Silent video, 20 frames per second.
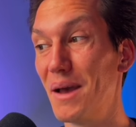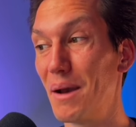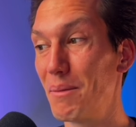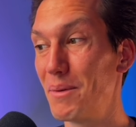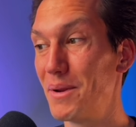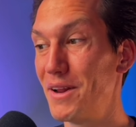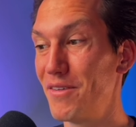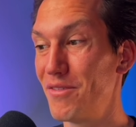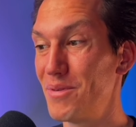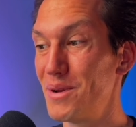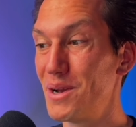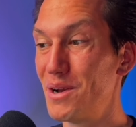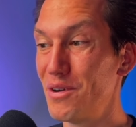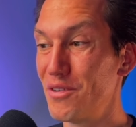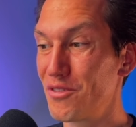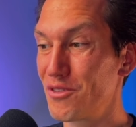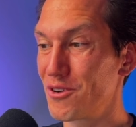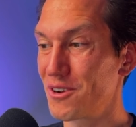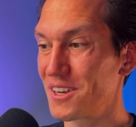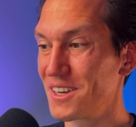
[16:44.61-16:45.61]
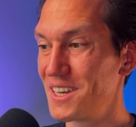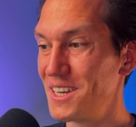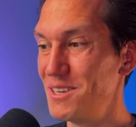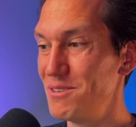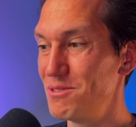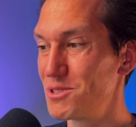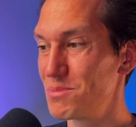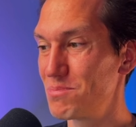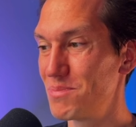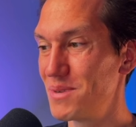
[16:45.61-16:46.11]
I mean, if we go for a
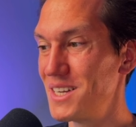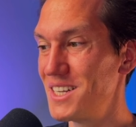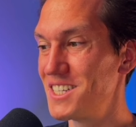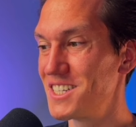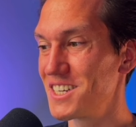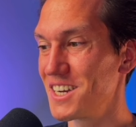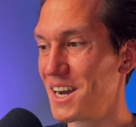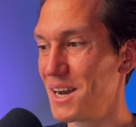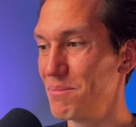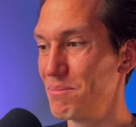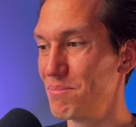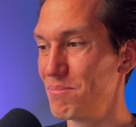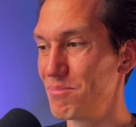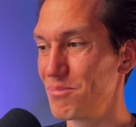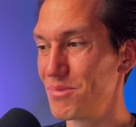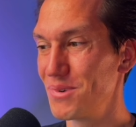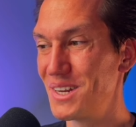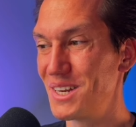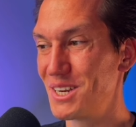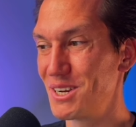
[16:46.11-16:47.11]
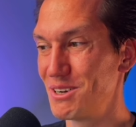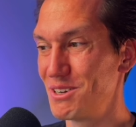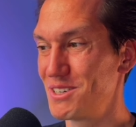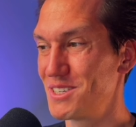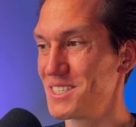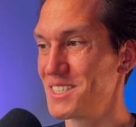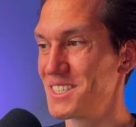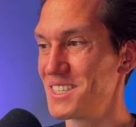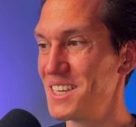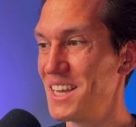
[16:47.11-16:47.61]
keynote speech, I'm pretty
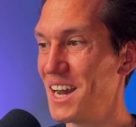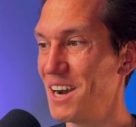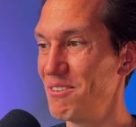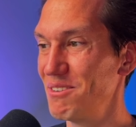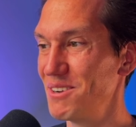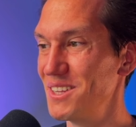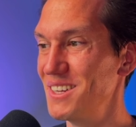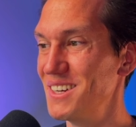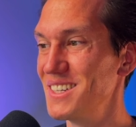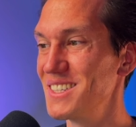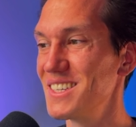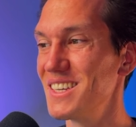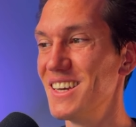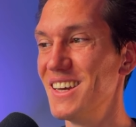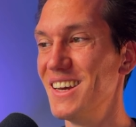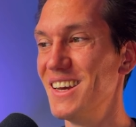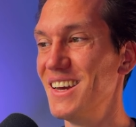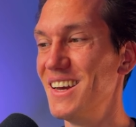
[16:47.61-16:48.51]
curious to see how it does.